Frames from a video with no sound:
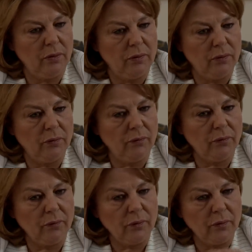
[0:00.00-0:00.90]
the,
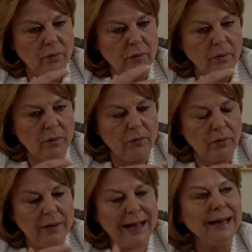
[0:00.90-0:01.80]

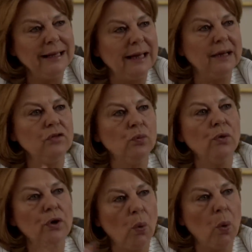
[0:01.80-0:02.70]
the guidelines
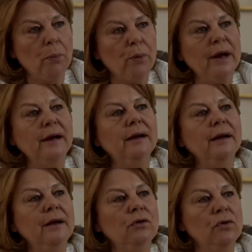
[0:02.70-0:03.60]
were incorporated
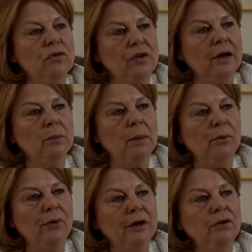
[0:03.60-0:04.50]
into mm -hmm. the mm-hmm. second
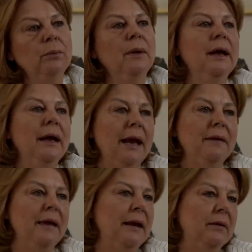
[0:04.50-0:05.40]
memorandum,
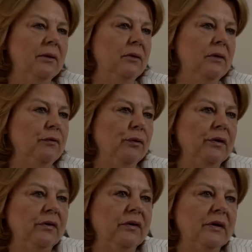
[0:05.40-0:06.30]
and then the
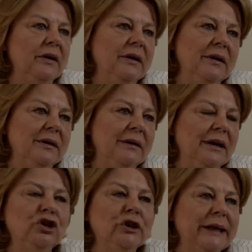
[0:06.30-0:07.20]
different uh,
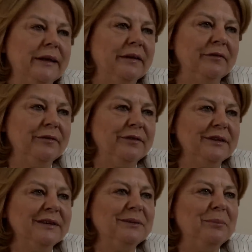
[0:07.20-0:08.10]
legislative
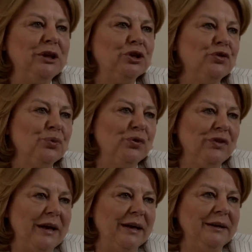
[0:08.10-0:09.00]
uh, measures were
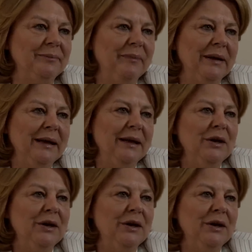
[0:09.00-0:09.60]
taken. Mm -hmm.